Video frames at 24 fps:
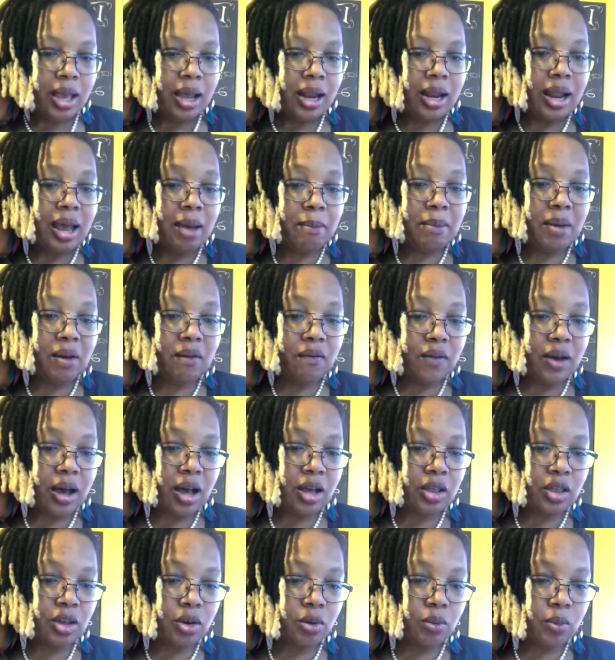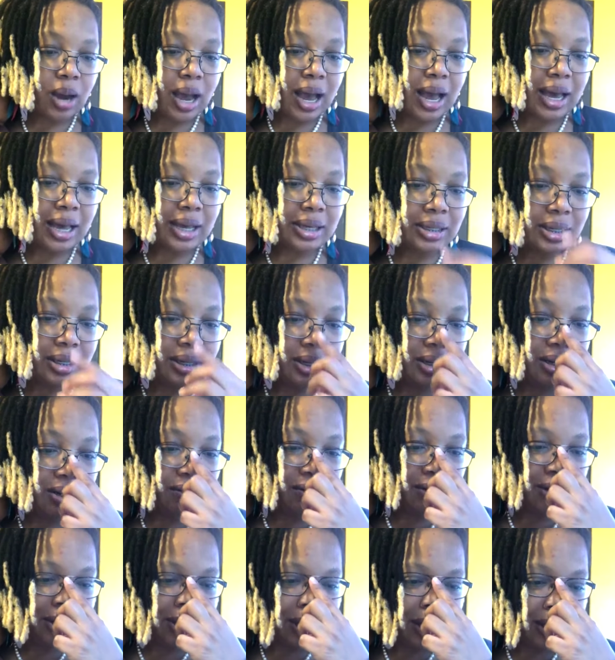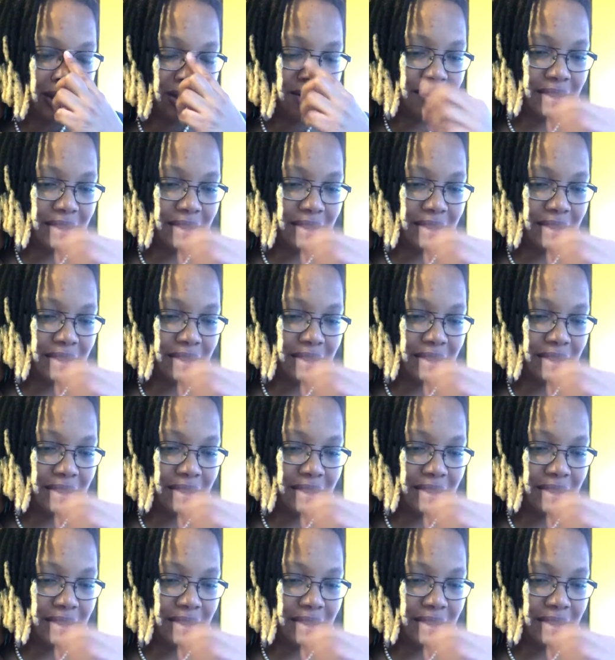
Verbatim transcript: Let my father arise and eat of his son's